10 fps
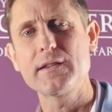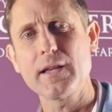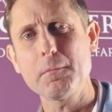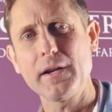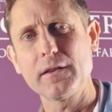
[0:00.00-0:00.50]

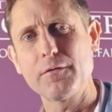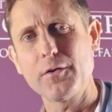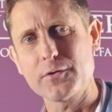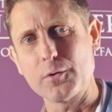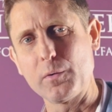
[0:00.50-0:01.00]
examining the
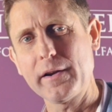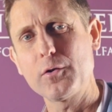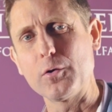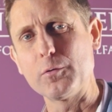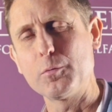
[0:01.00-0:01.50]
fossil
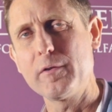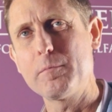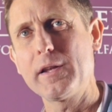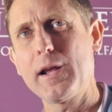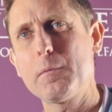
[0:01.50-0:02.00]
record, we've
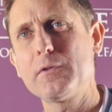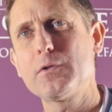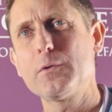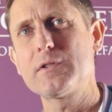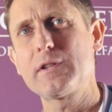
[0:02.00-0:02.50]
been able
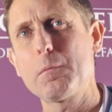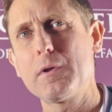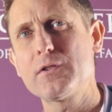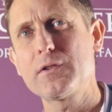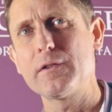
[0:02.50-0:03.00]
to
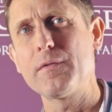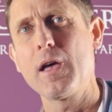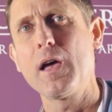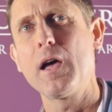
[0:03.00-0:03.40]
establish that